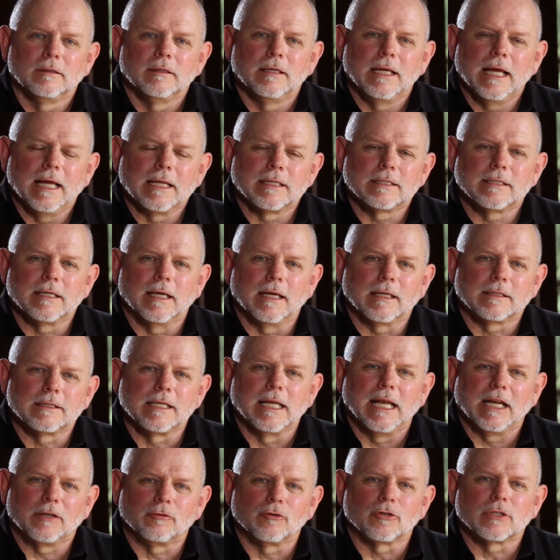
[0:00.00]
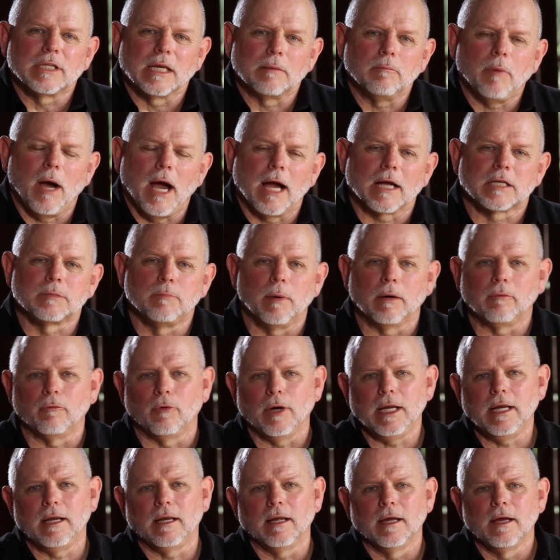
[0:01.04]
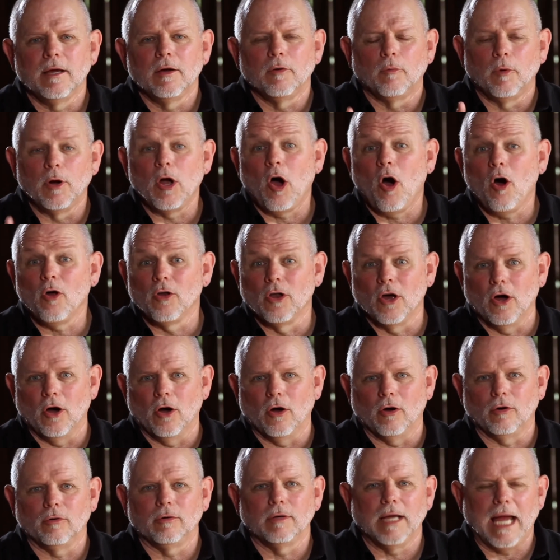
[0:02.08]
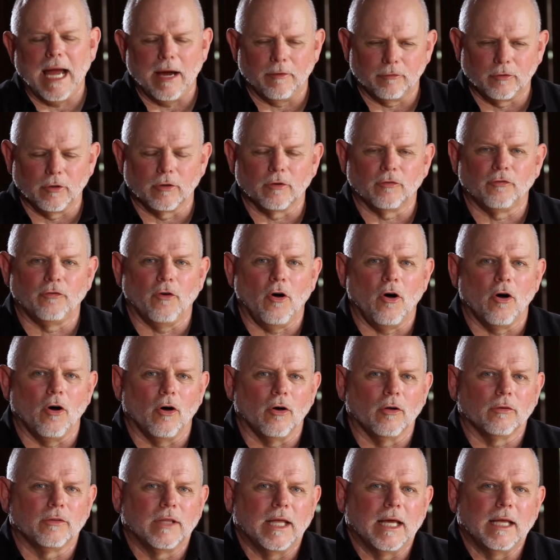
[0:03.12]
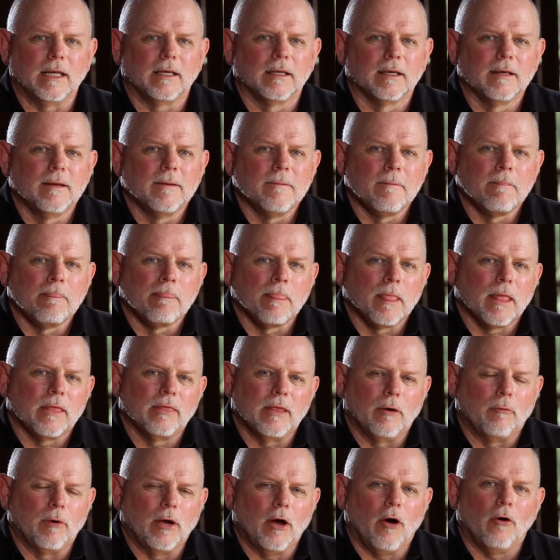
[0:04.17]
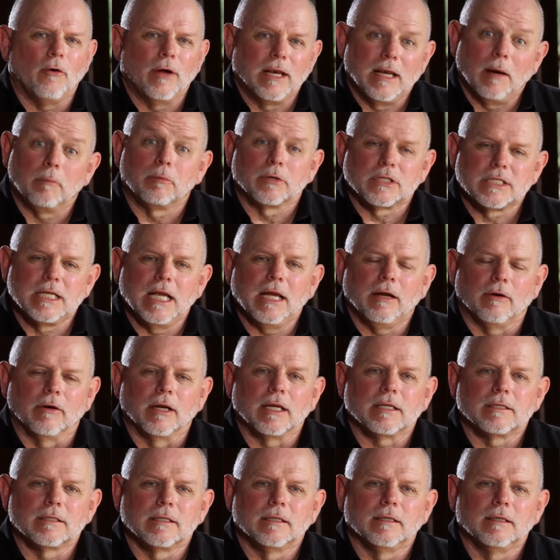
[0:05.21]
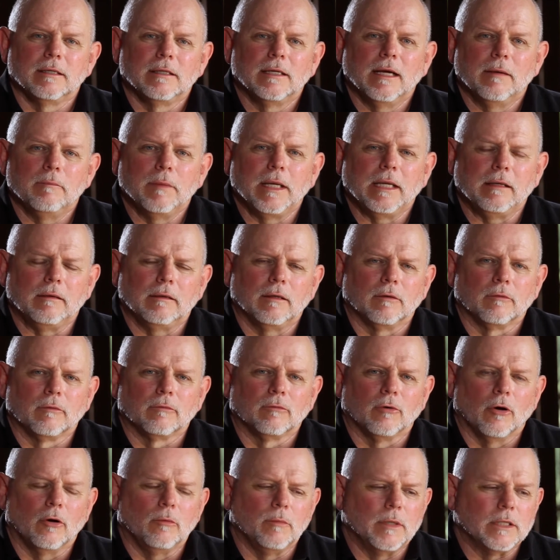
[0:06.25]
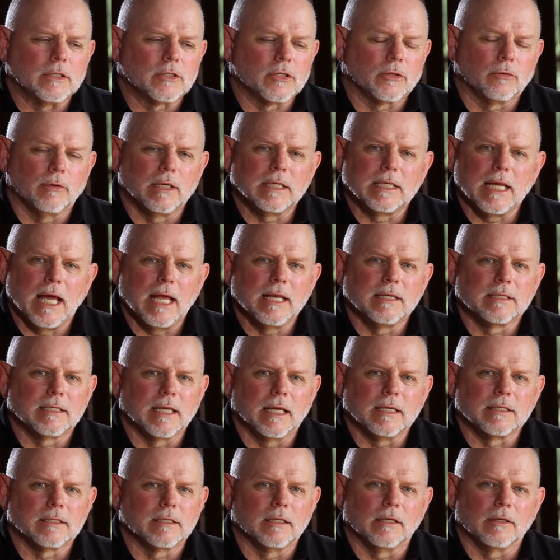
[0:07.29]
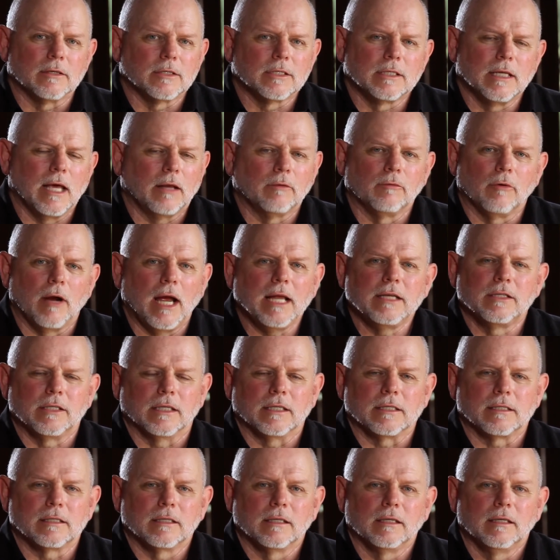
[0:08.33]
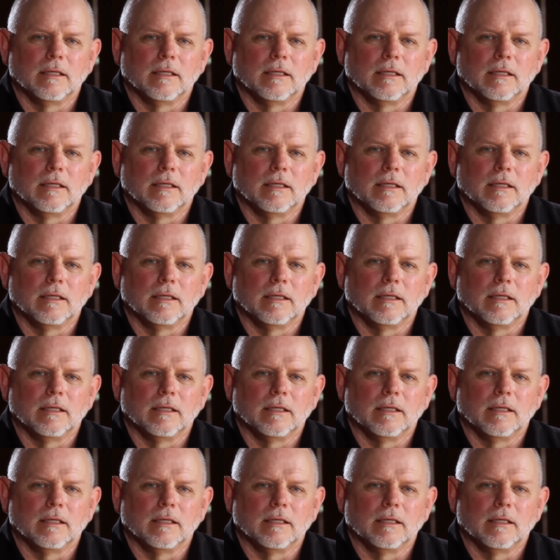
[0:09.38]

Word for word: It's an interesting box. But we all know after the fall that we all end up with secrets. I mean, Romans 3.10 says there's none righteous.